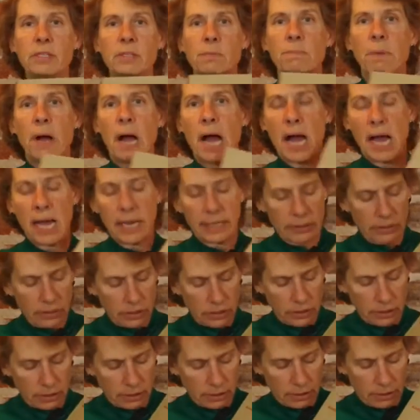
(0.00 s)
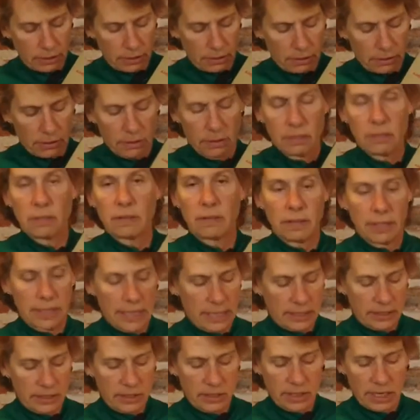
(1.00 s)
box
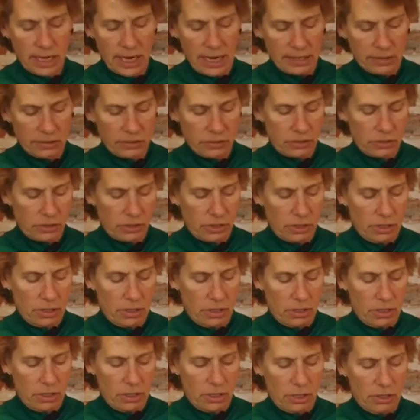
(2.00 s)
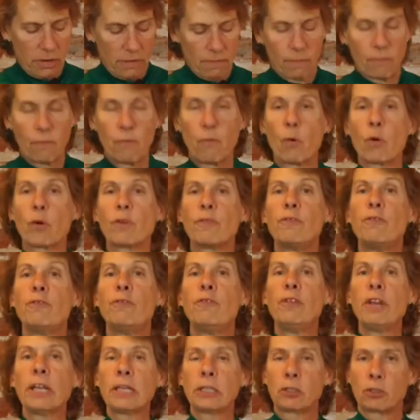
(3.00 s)
that says, for
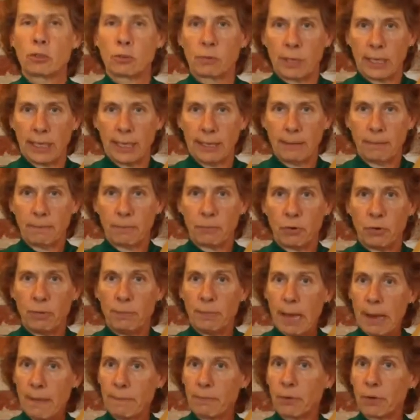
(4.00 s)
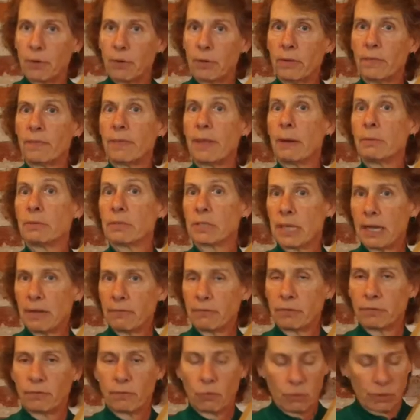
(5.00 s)
victory, remember, that was
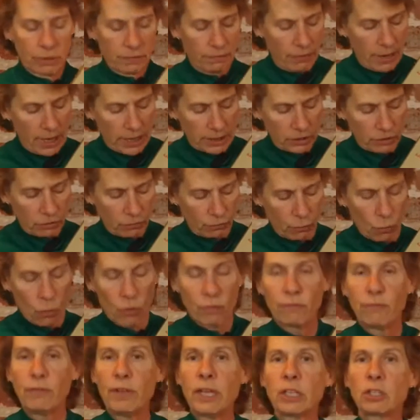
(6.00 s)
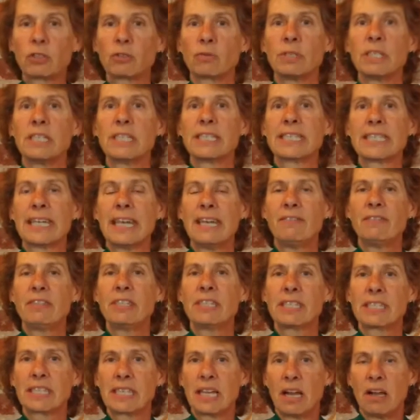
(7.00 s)
after For Defense. For victory, save
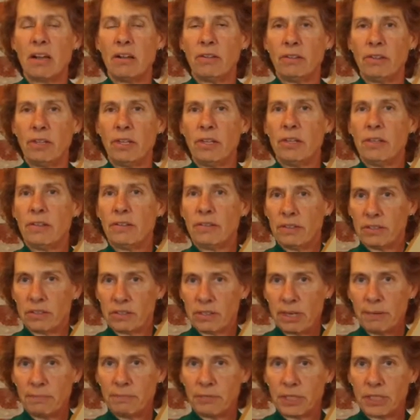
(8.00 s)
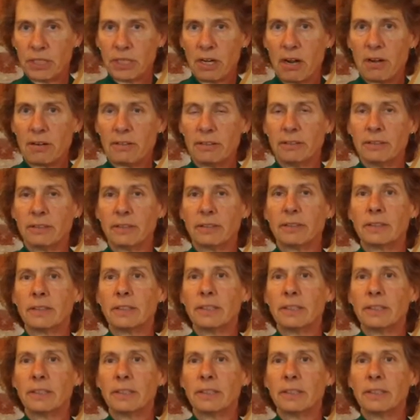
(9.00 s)
and sell this empty carton.